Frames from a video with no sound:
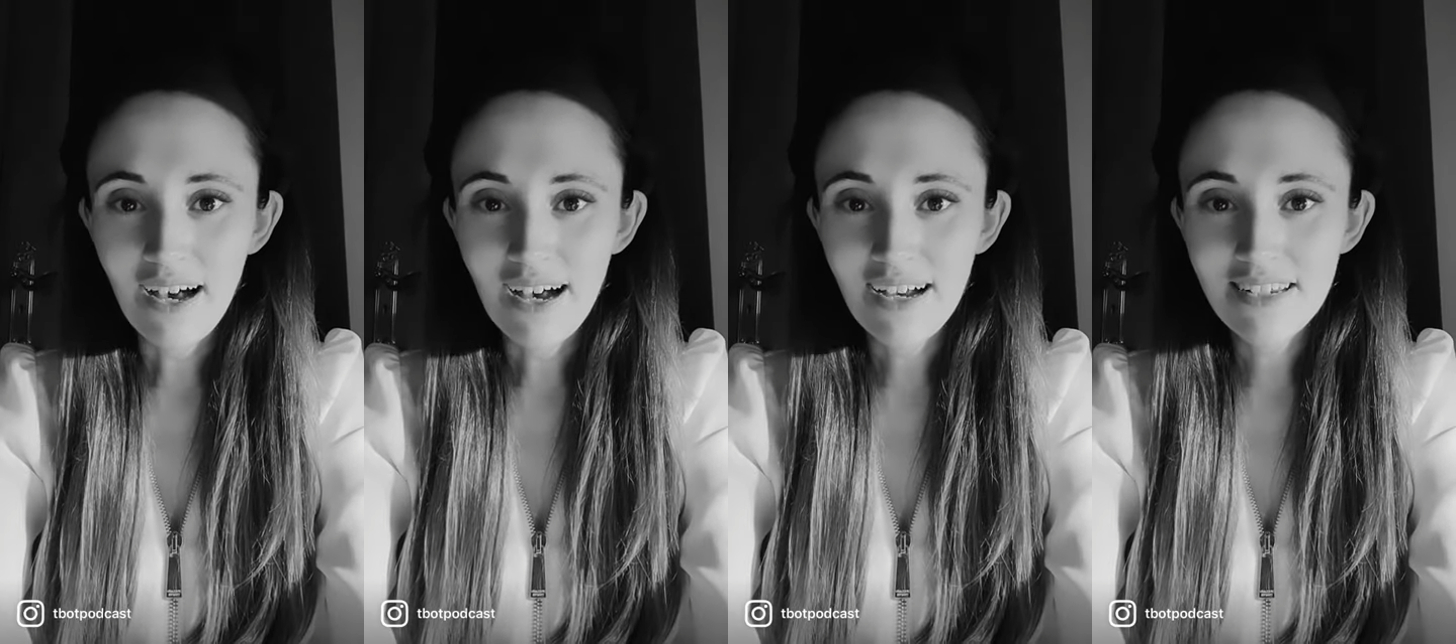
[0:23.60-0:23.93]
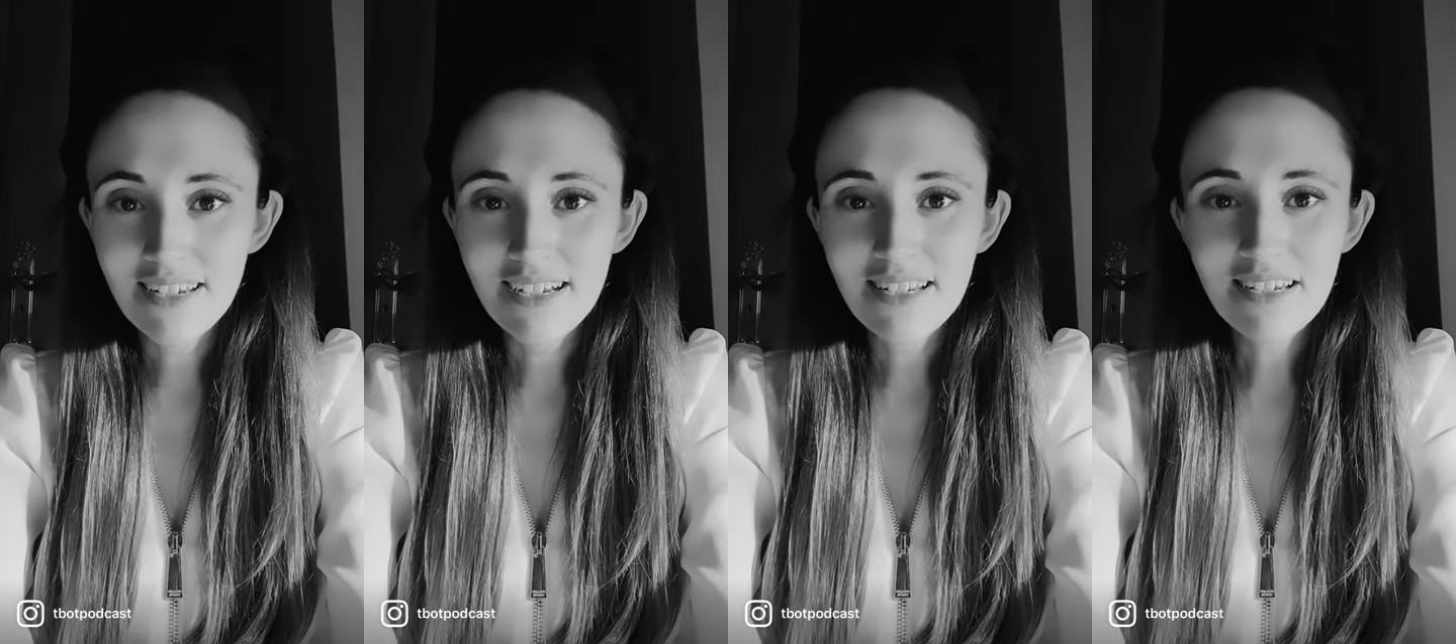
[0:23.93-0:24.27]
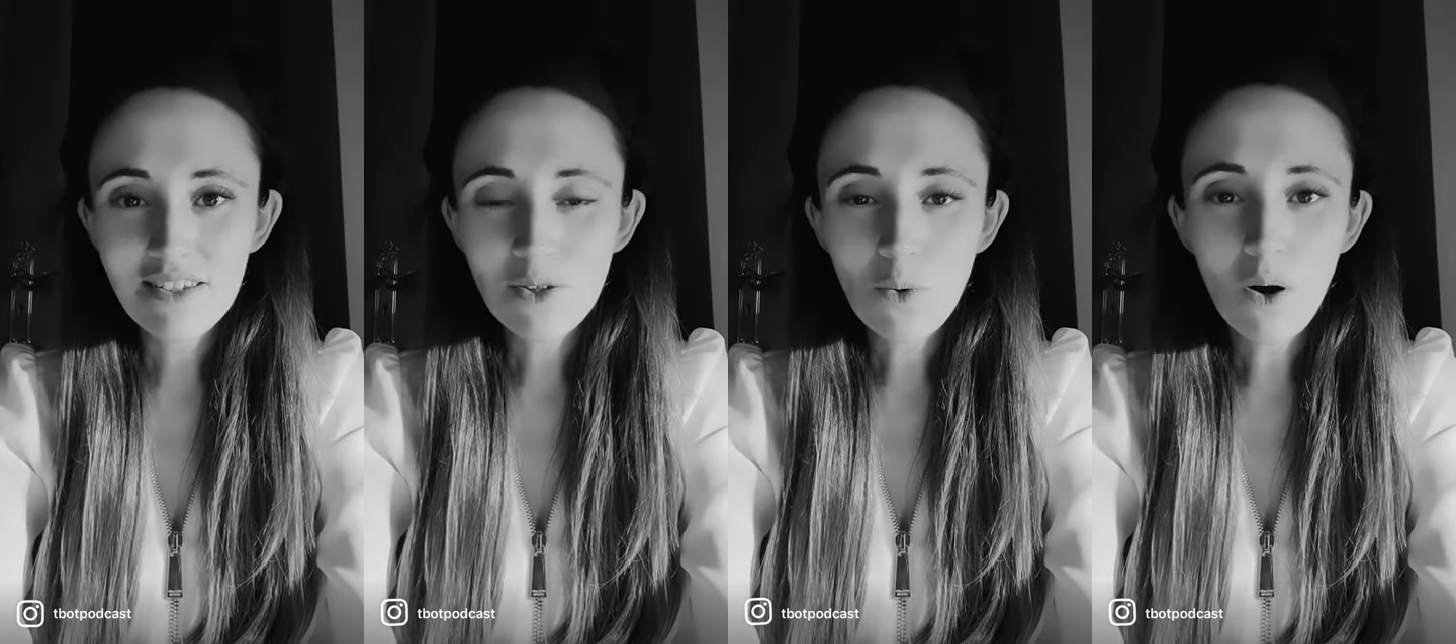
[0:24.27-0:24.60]
And it
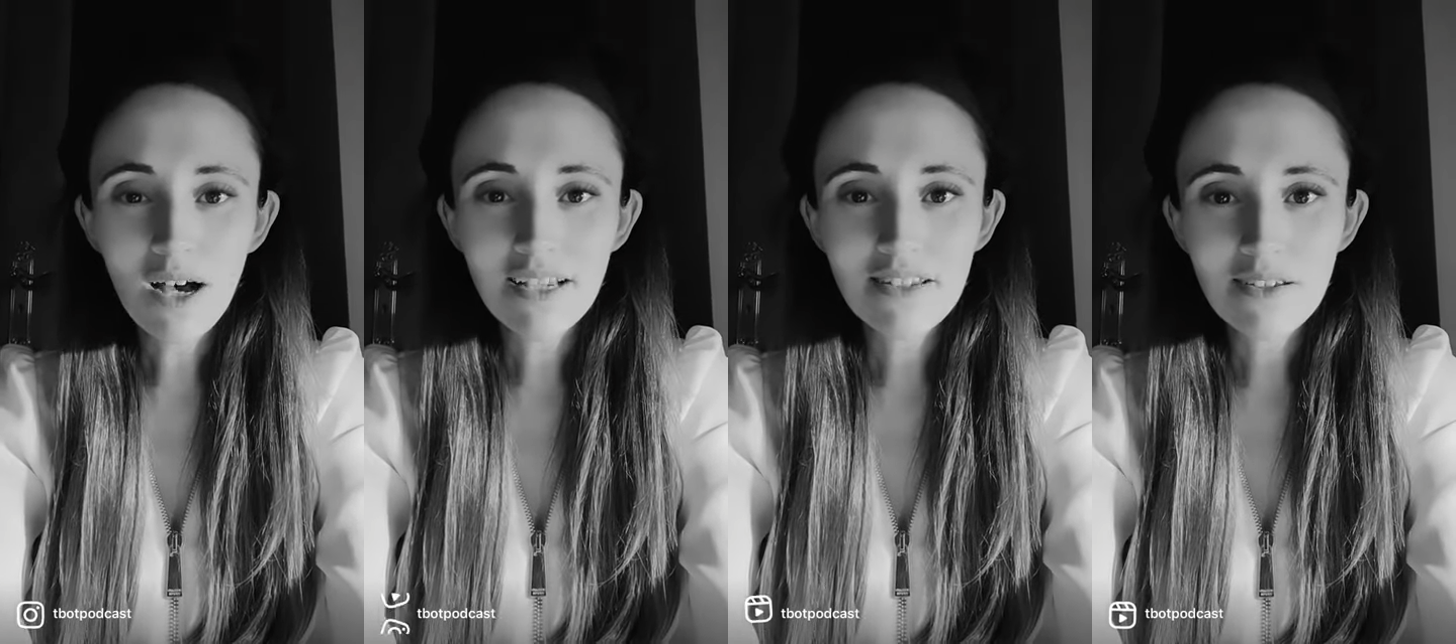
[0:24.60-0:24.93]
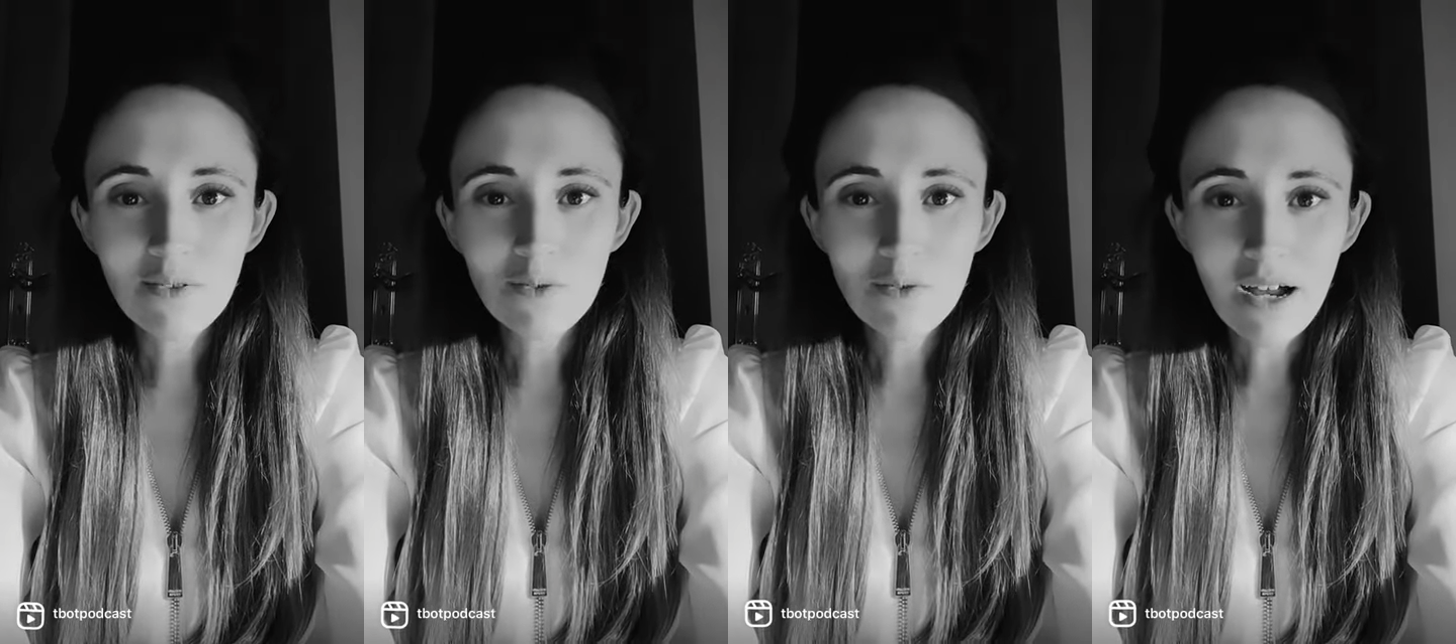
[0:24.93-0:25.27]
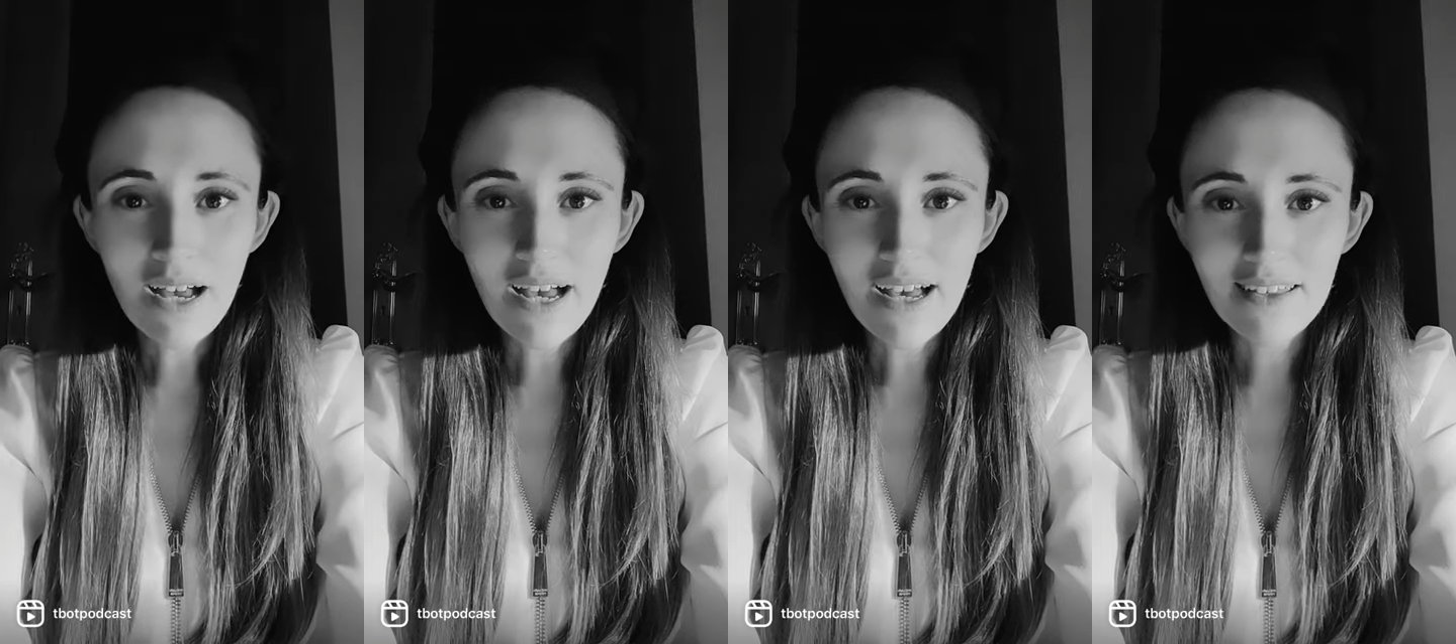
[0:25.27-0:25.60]
is quite
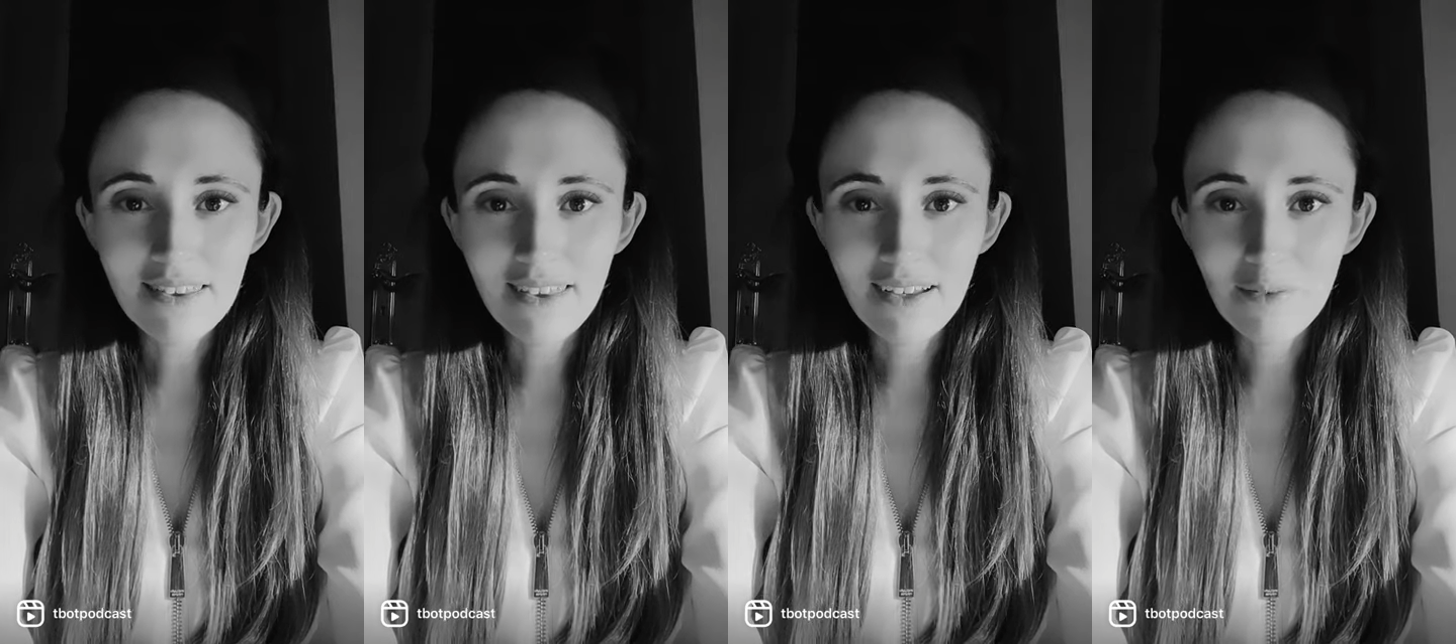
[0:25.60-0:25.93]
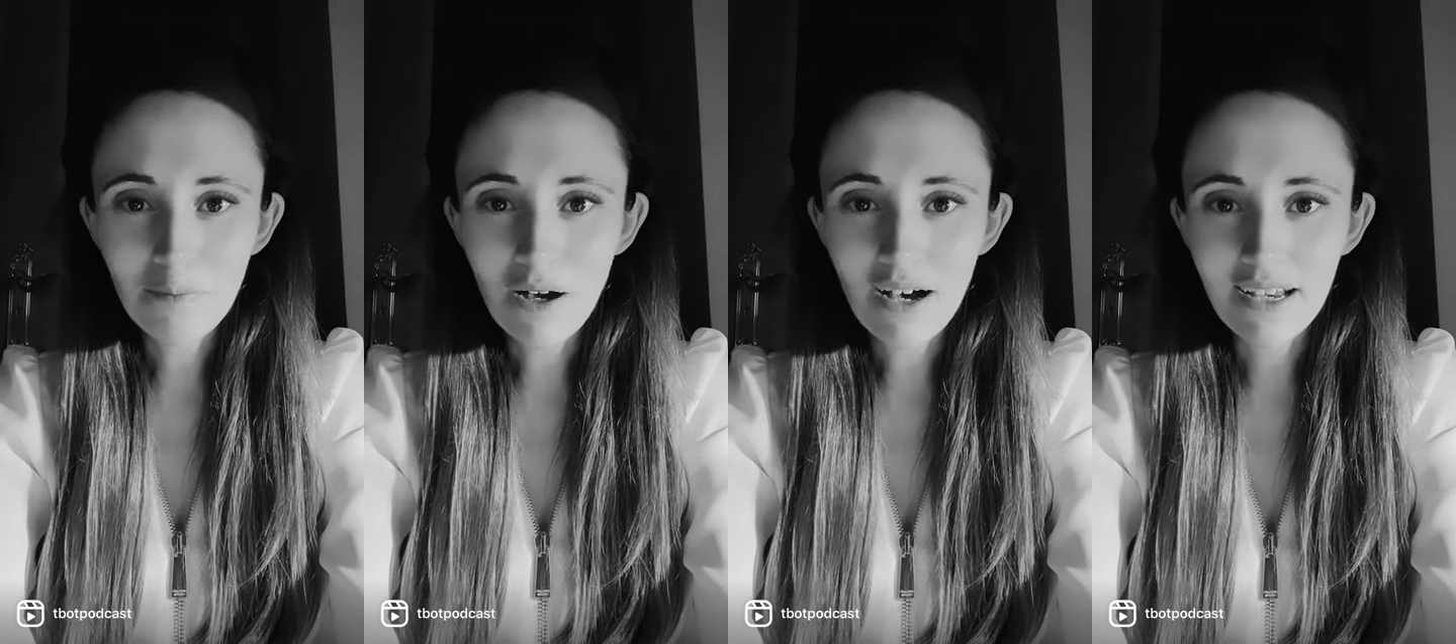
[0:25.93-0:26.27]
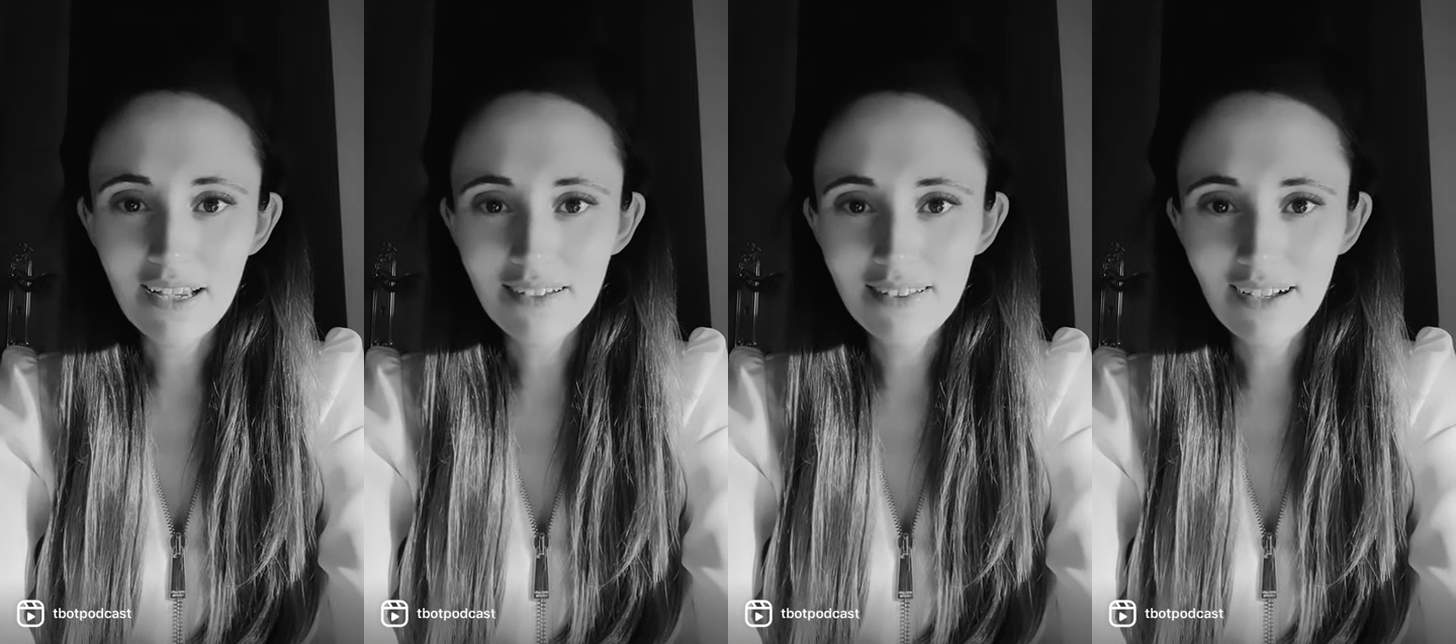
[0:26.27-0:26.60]
rare that
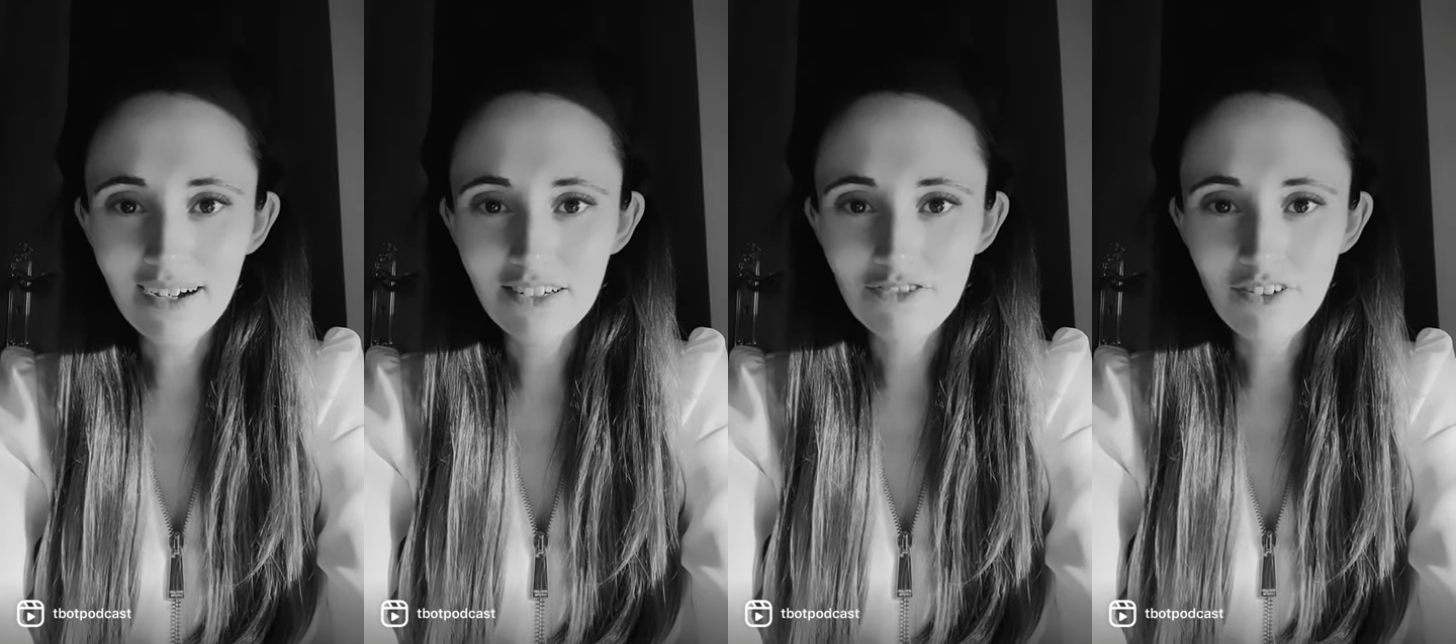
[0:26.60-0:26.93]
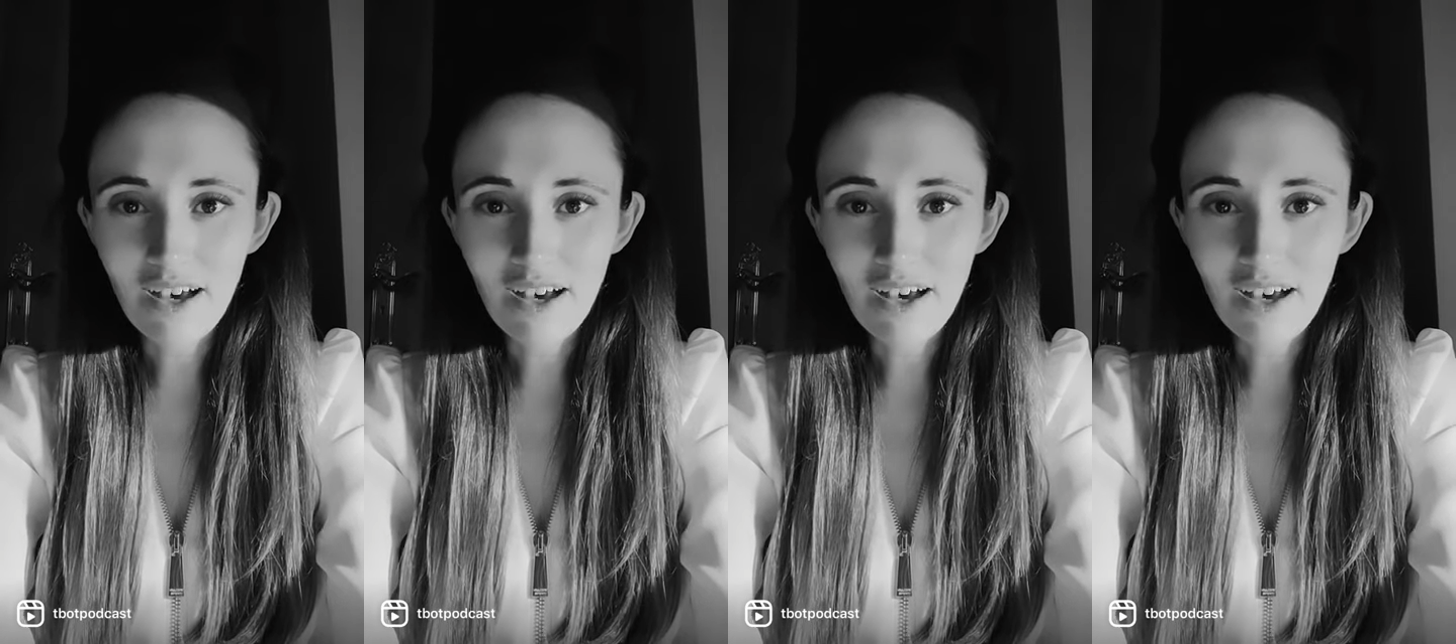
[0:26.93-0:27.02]
my life